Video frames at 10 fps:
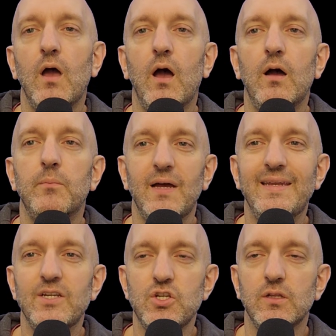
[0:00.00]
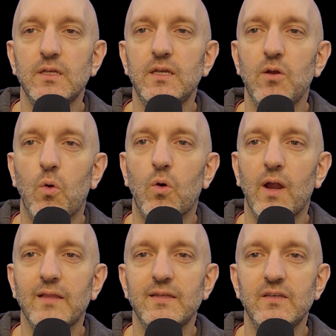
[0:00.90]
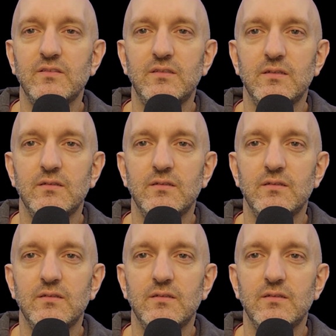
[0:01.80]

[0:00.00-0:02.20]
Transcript: initially, or at least